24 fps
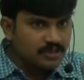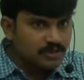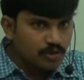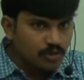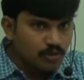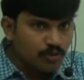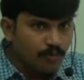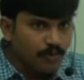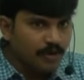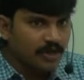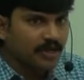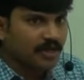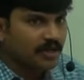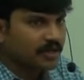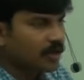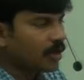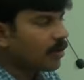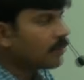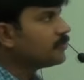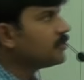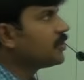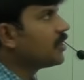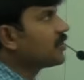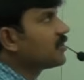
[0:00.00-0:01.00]
is duplicate
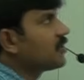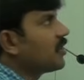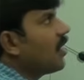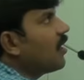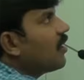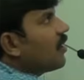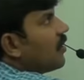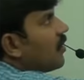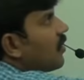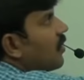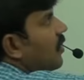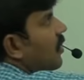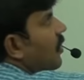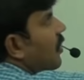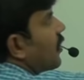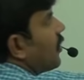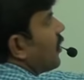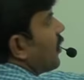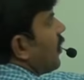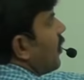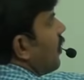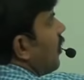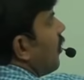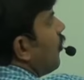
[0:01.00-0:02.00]
objects are
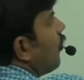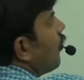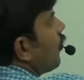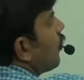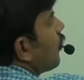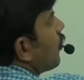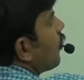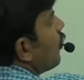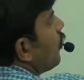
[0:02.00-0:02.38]
not allowed.